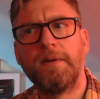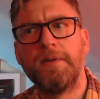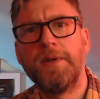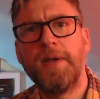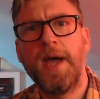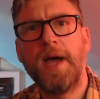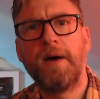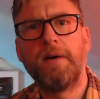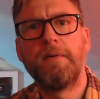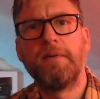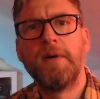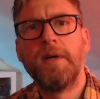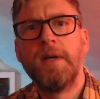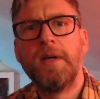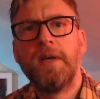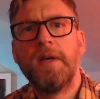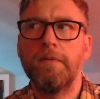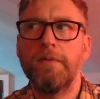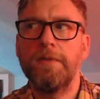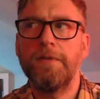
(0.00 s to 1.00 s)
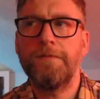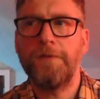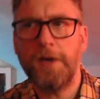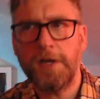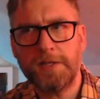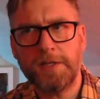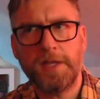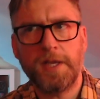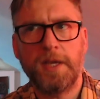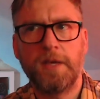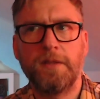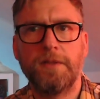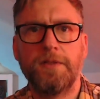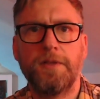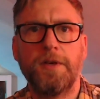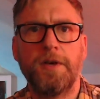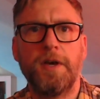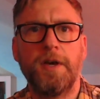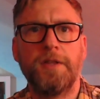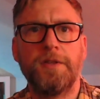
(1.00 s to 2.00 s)
Now, the first thing
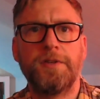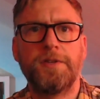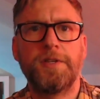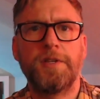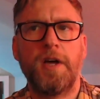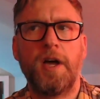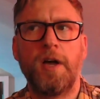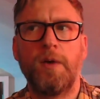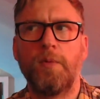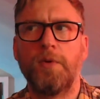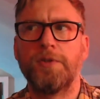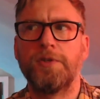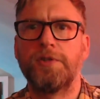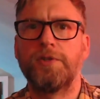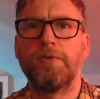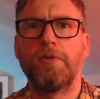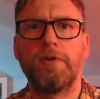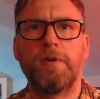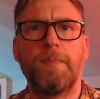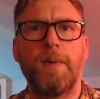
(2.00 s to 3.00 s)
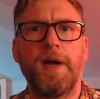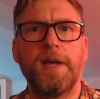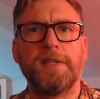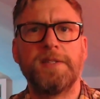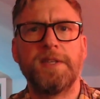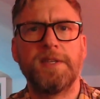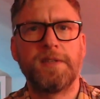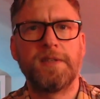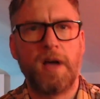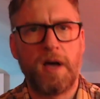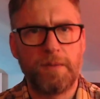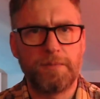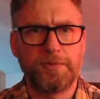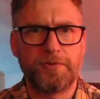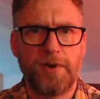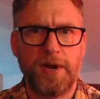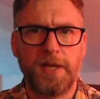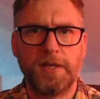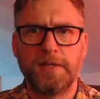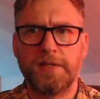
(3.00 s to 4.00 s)
that I want to talk about is this arms
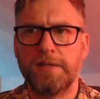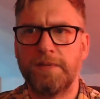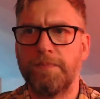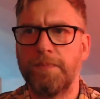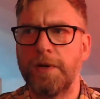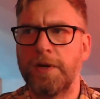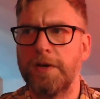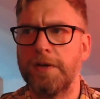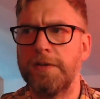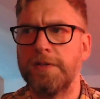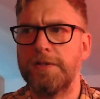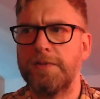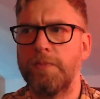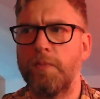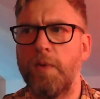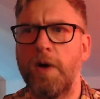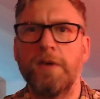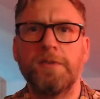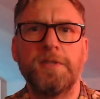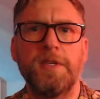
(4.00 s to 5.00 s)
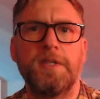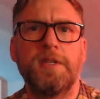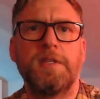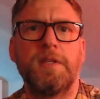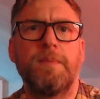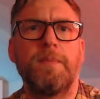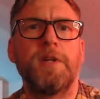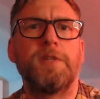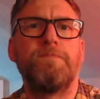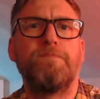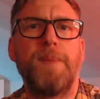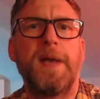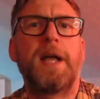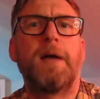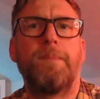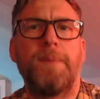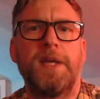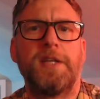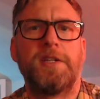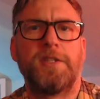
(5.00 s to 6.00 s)
race, because whilst this is a much bigger
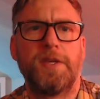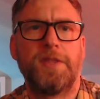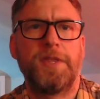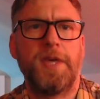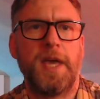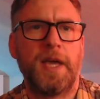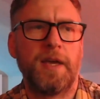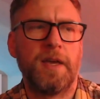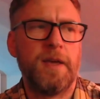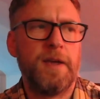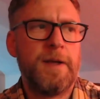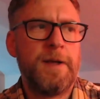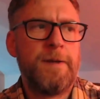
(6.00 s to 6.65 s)
picture thing,